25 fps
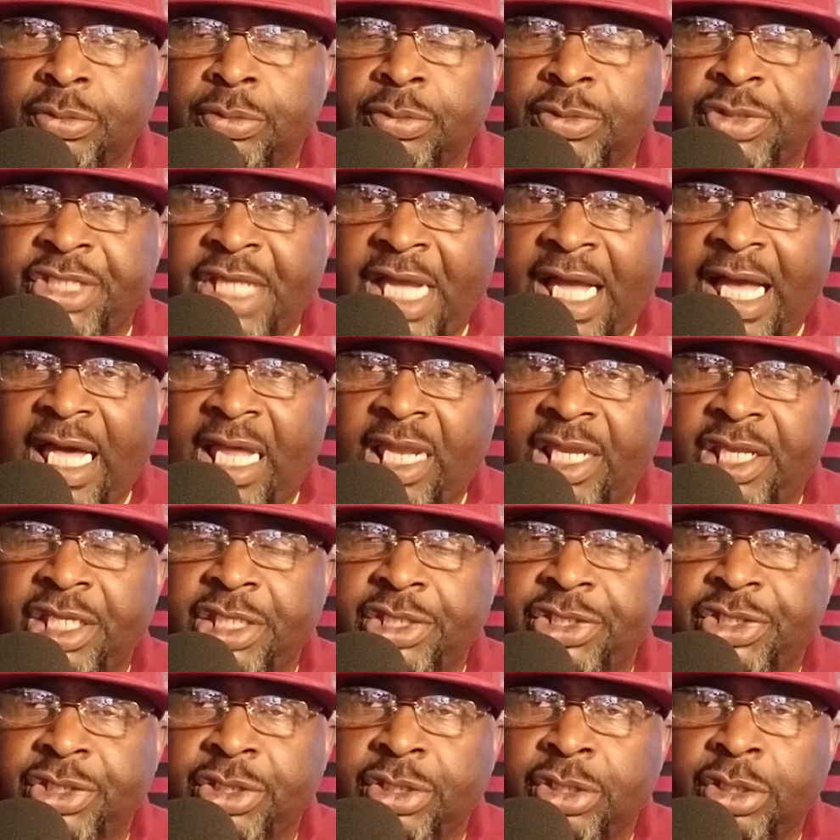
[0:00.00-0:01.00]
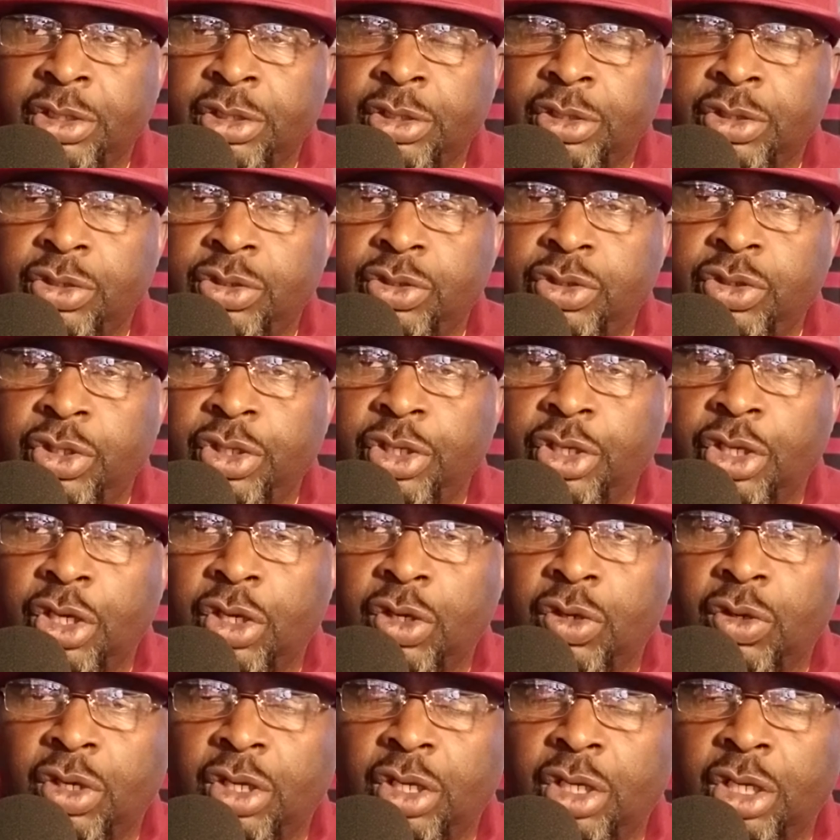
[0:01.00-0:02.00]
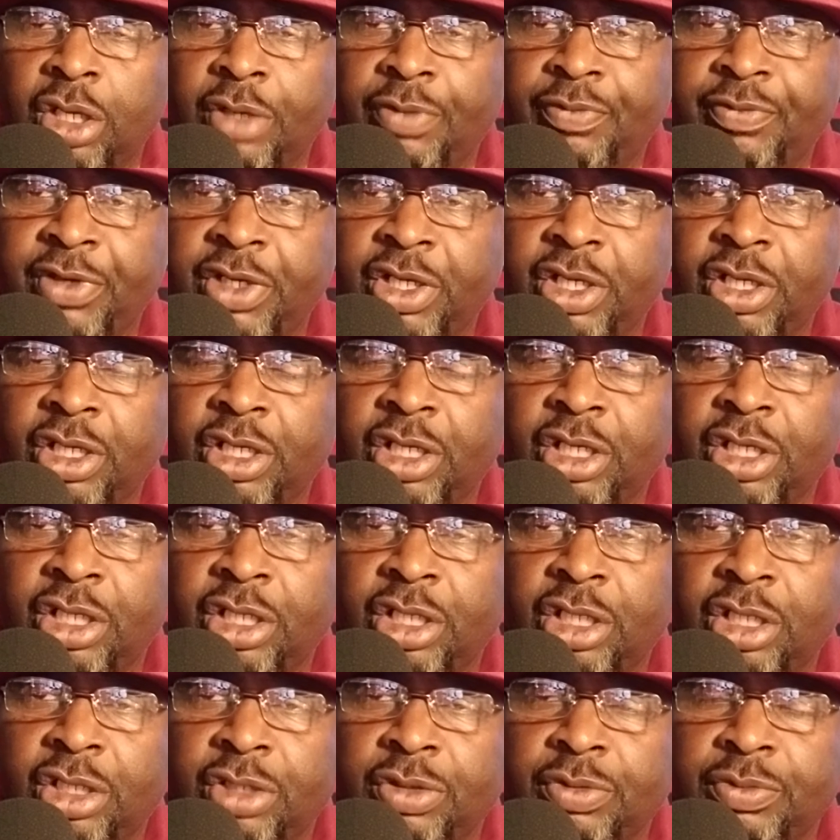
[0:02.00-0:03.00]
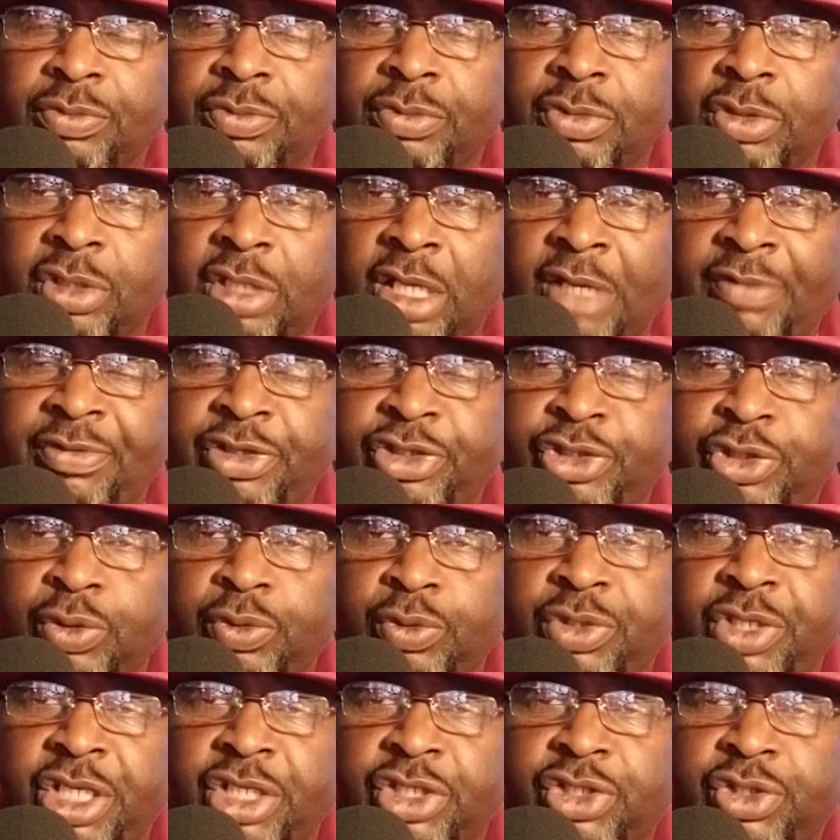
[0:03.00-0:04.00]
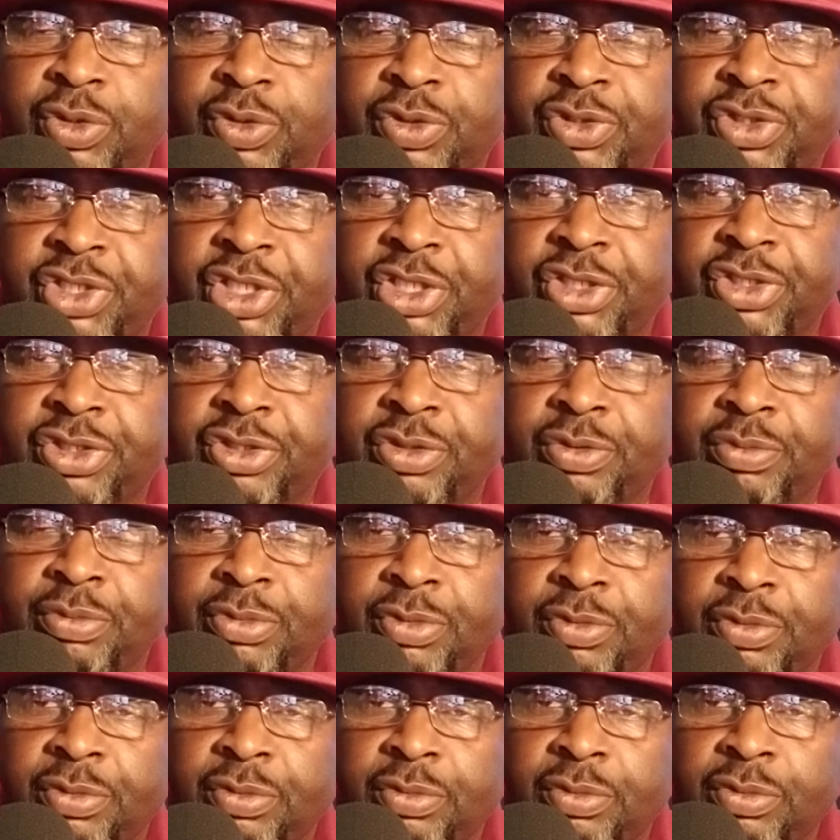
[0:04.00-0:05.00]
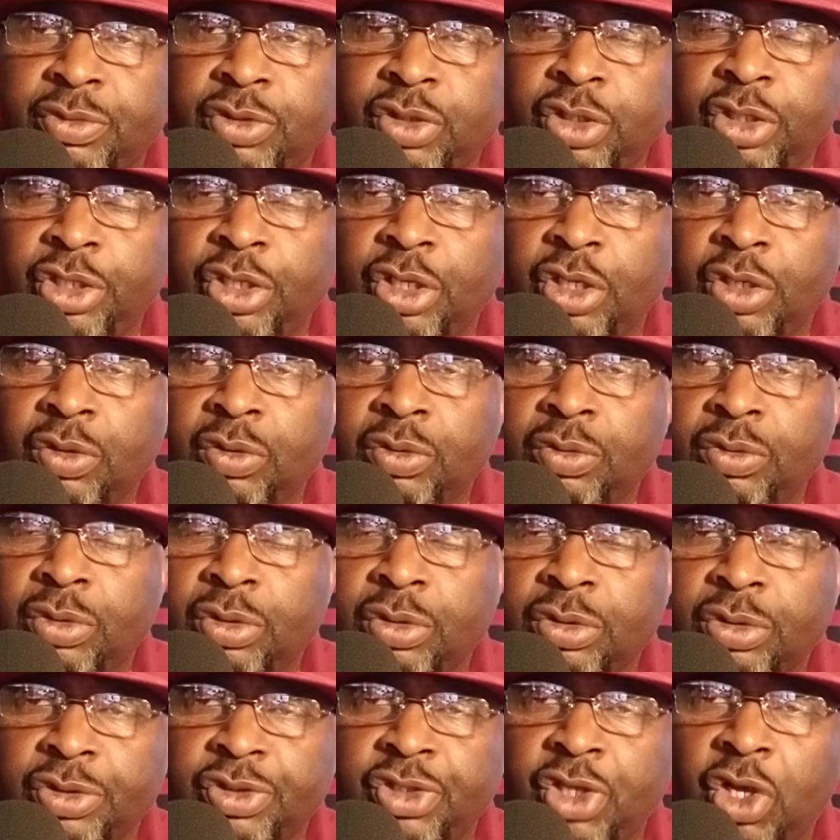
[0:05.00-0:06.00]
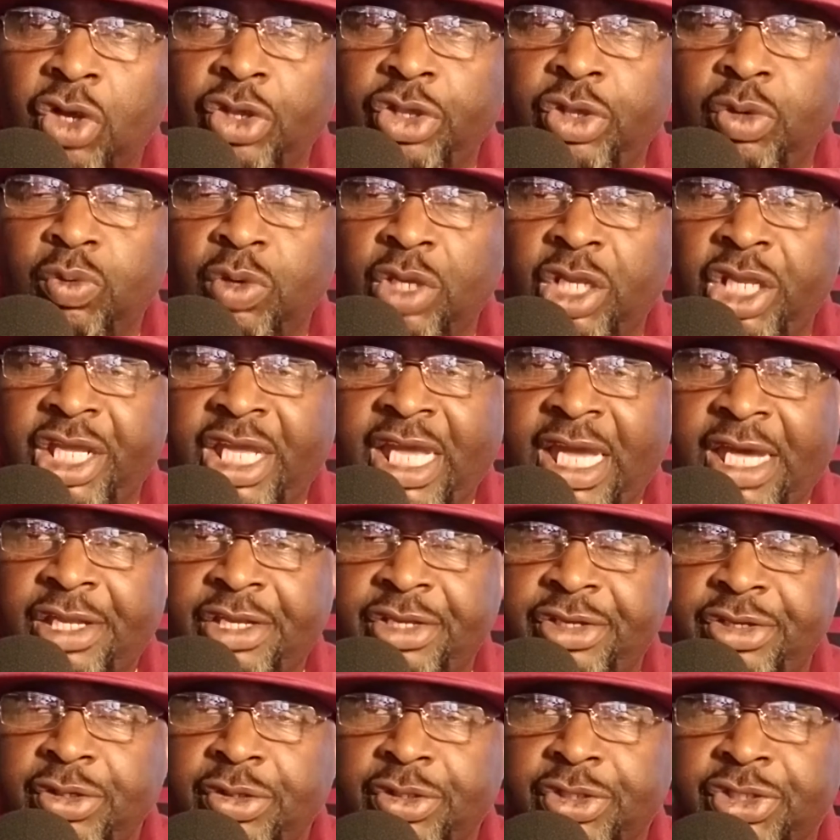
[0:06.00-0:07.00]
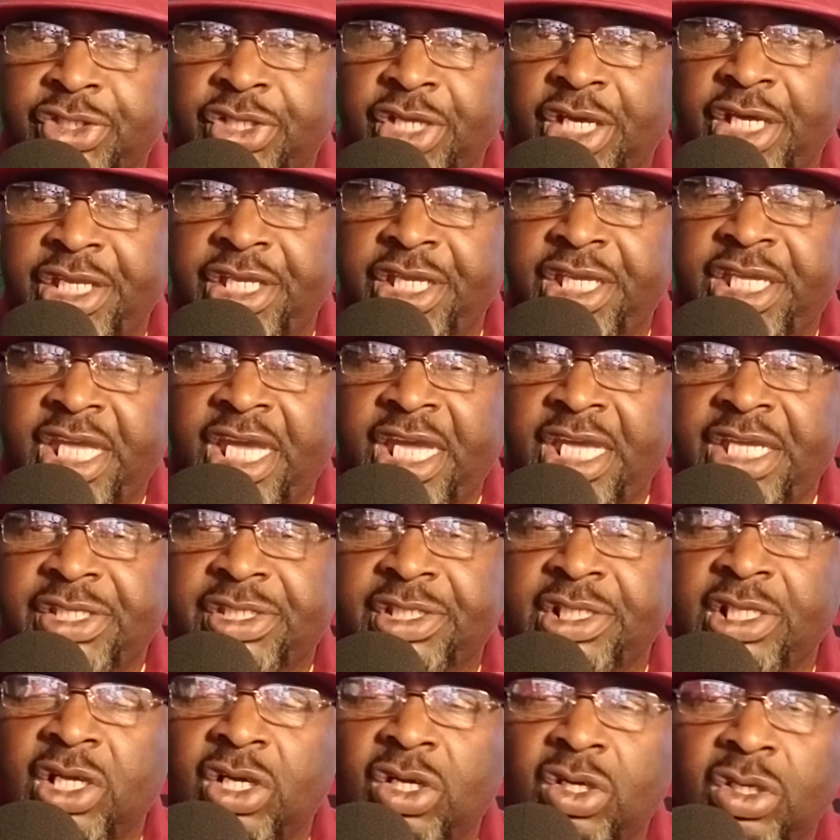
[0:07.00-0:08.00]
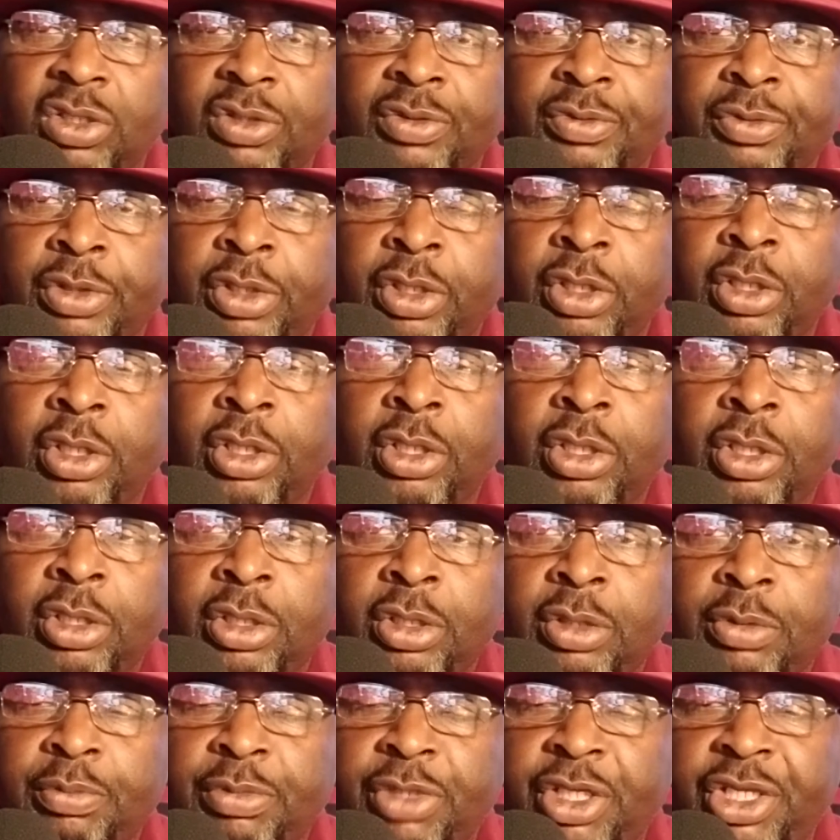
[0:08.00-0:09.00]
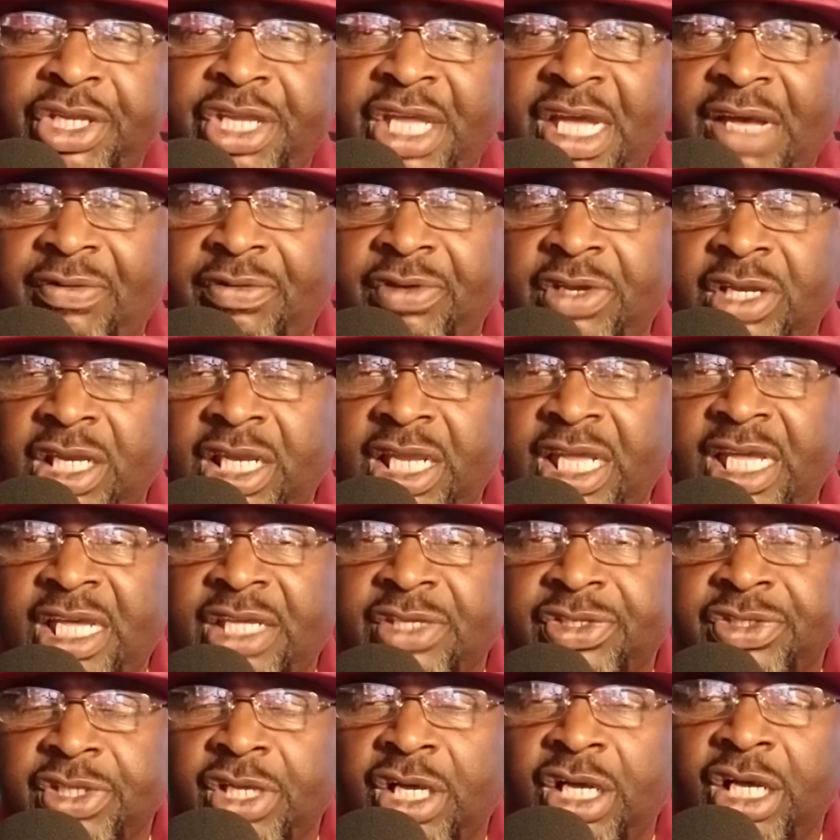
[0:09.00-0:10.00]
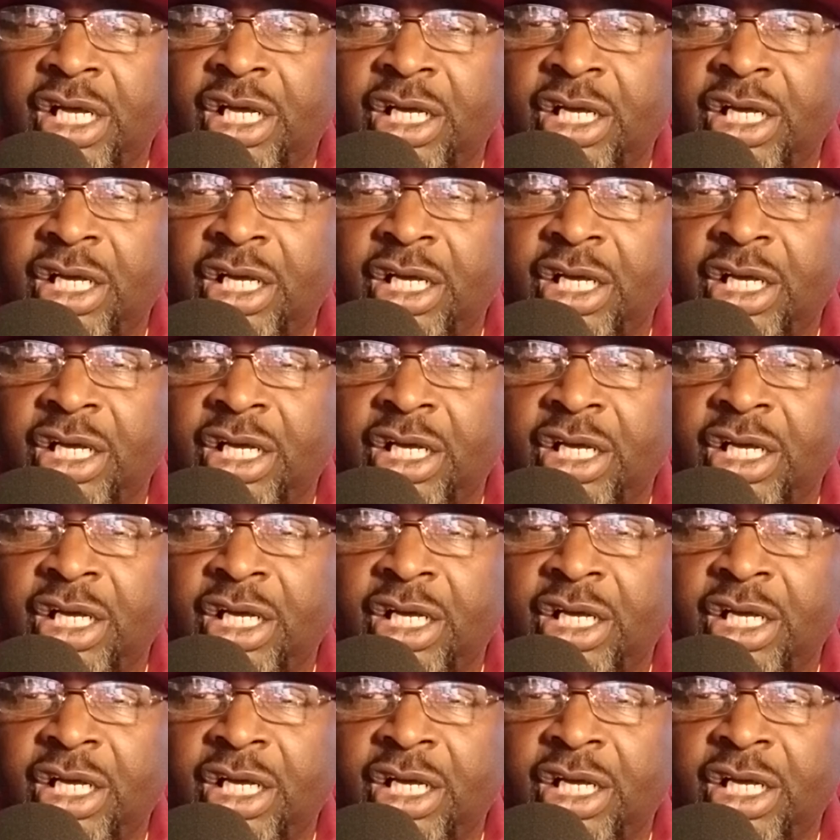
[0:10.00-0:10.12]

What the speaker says: knowledge, you know, of the judicial system, you know, because all you really got to do is study case law. But nevertheless,